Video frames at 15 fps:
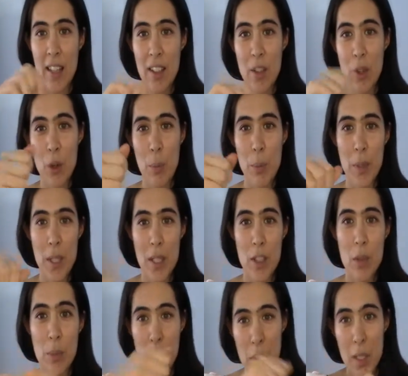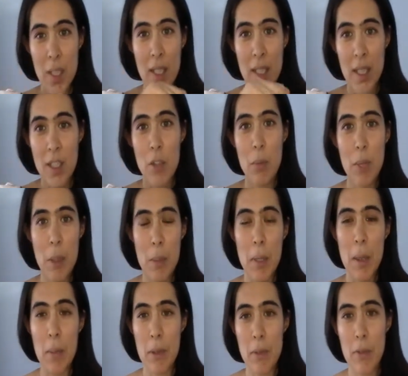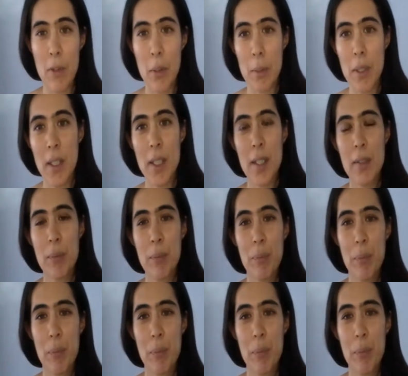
and you open it and you put it in and you make baby formula.